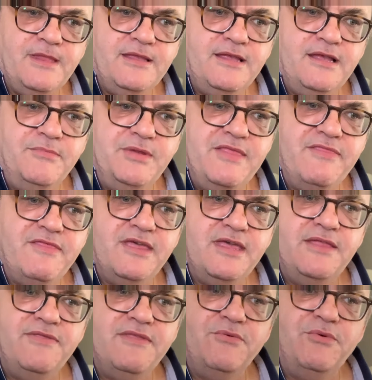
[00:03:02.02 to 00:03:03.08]

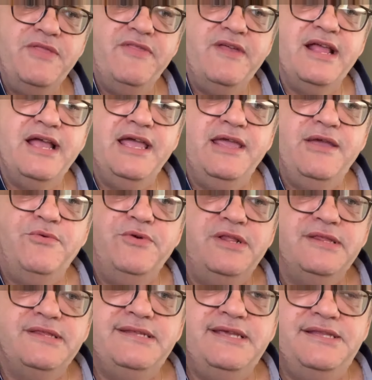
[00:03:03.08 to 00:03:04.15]
the way that I
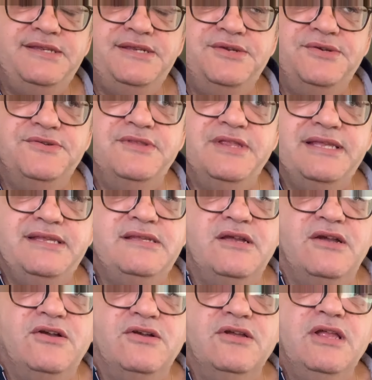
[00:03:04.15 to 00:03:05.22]
will teach you this
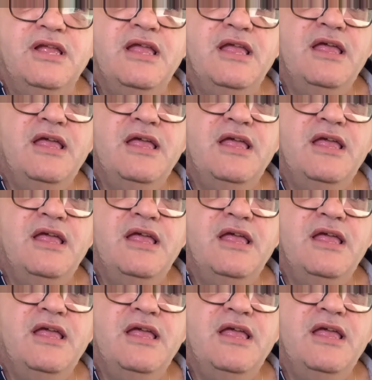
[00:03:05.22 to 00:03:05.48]
song